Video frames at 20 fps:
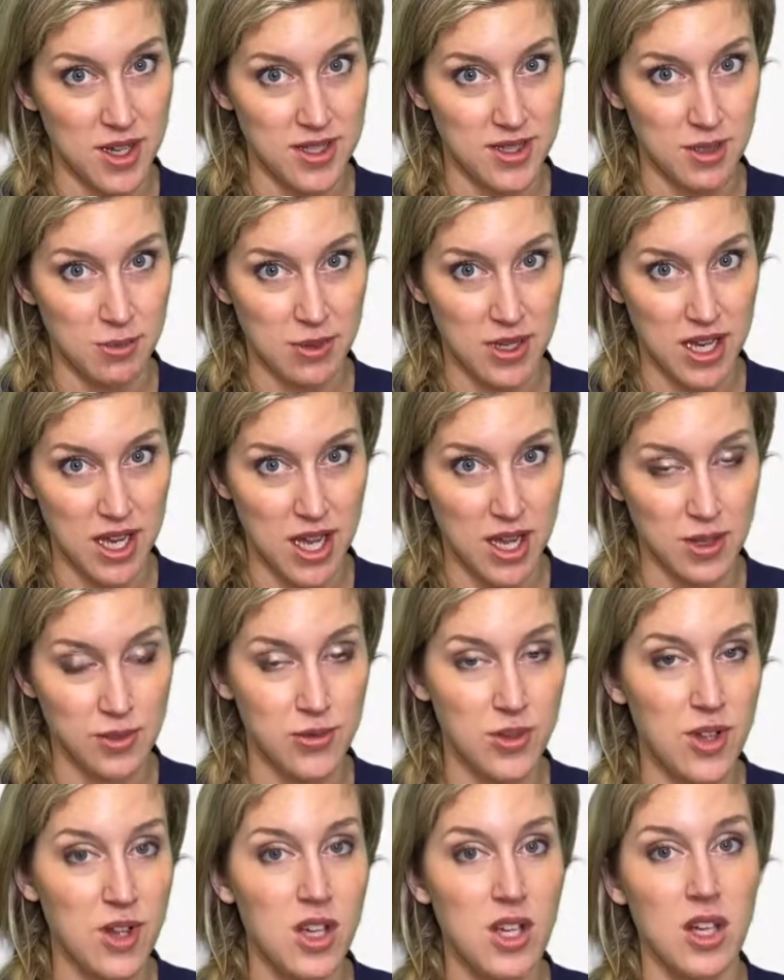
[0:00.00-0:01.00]
that we
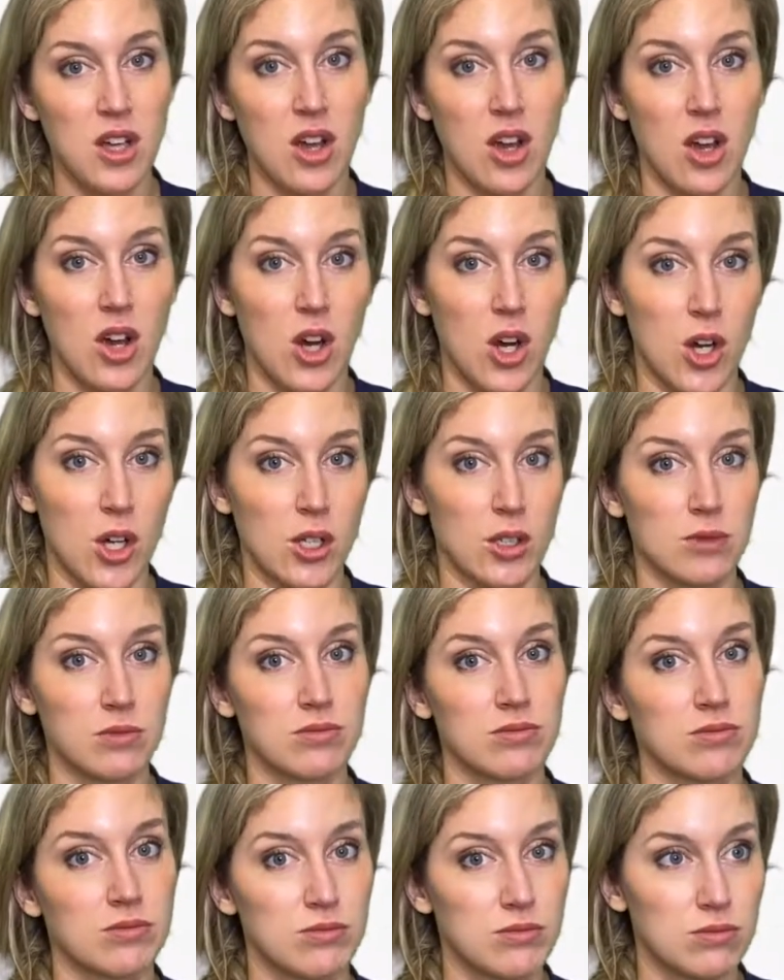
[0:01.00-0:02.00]
have
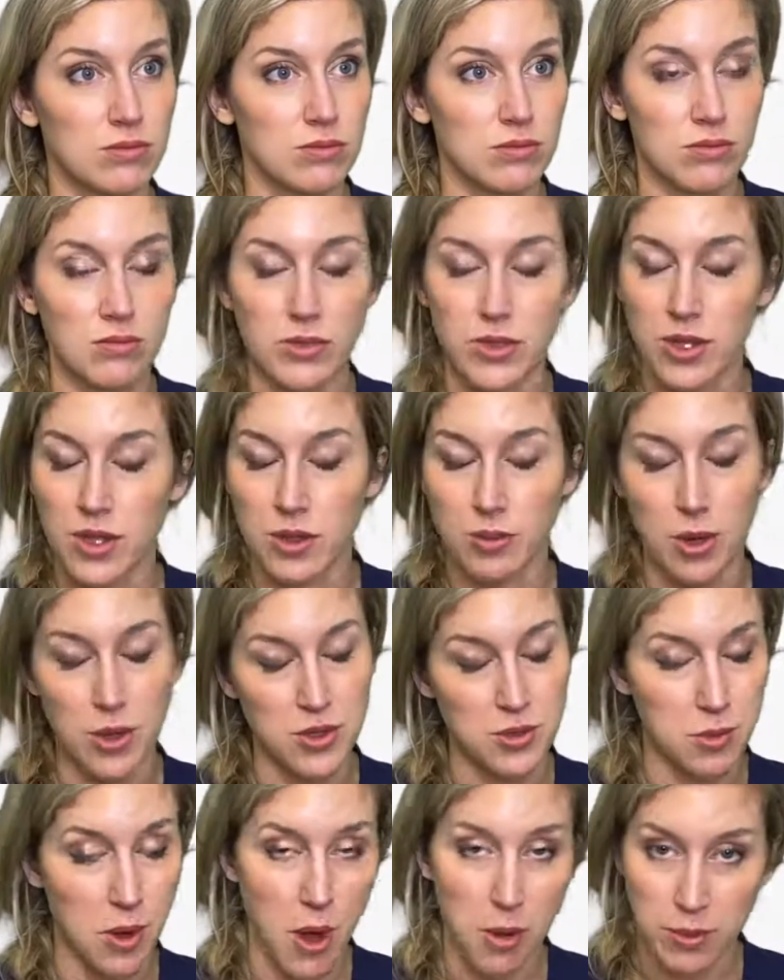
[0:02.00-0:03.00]
are the
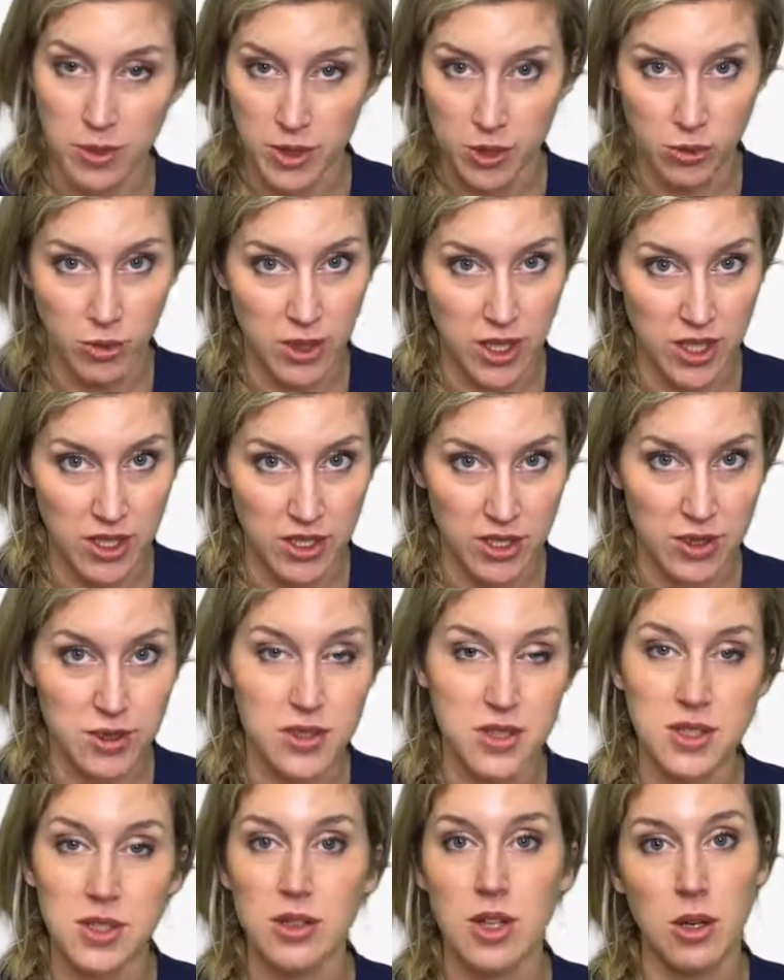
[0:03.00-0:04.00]
most popular one I do
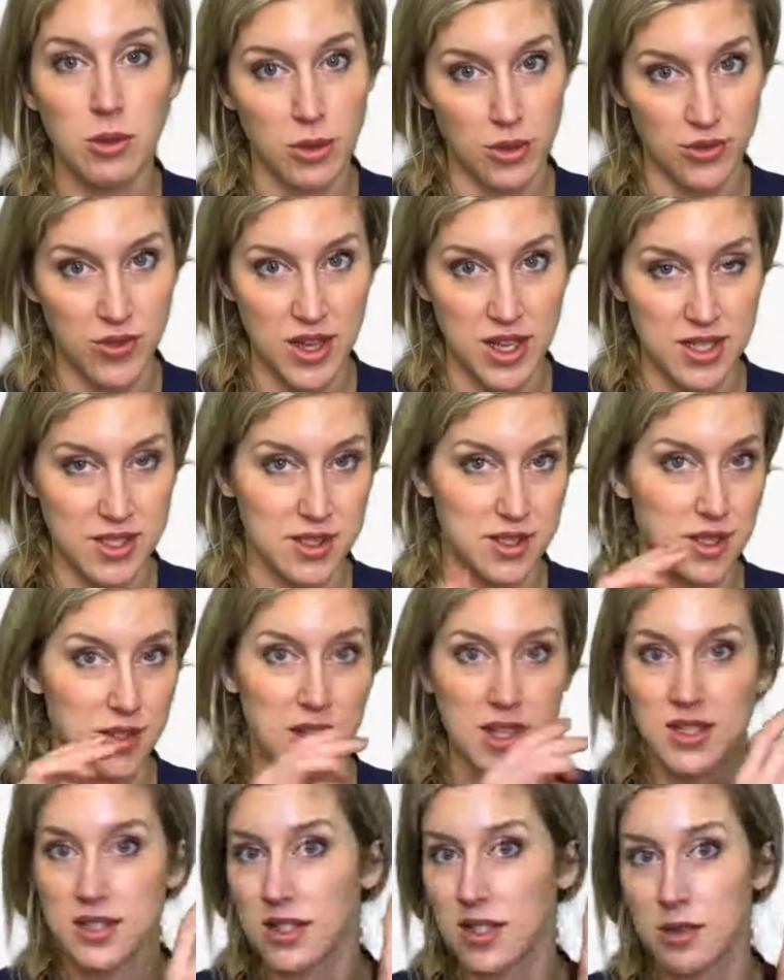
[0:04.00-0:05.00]
is the lower face. So
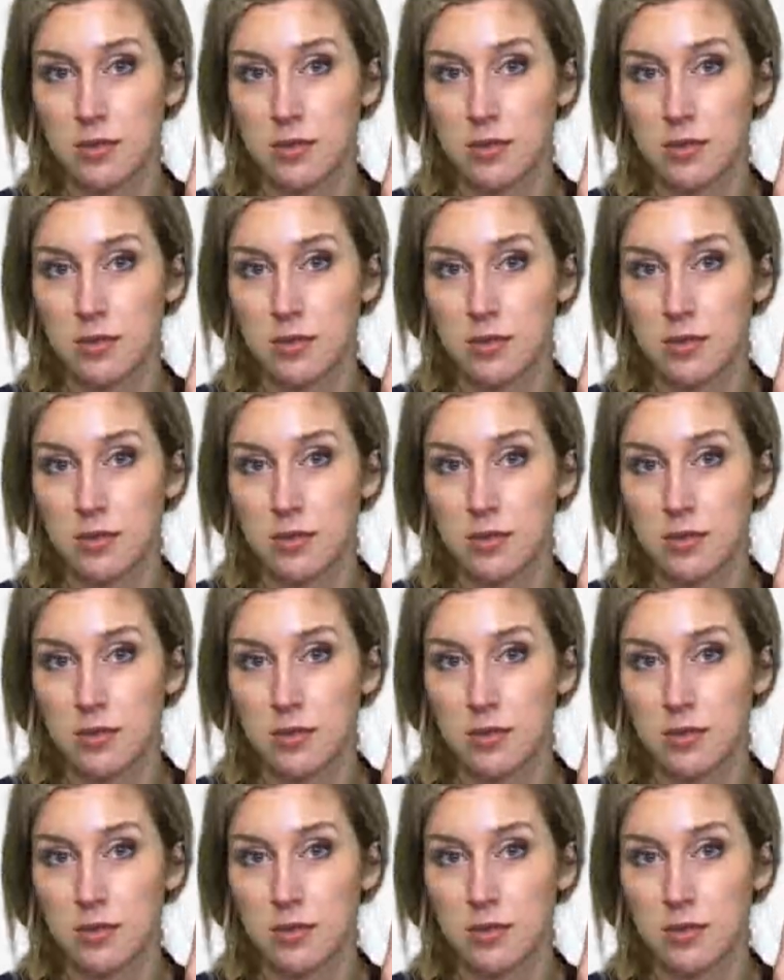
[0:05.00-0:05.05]
that's going to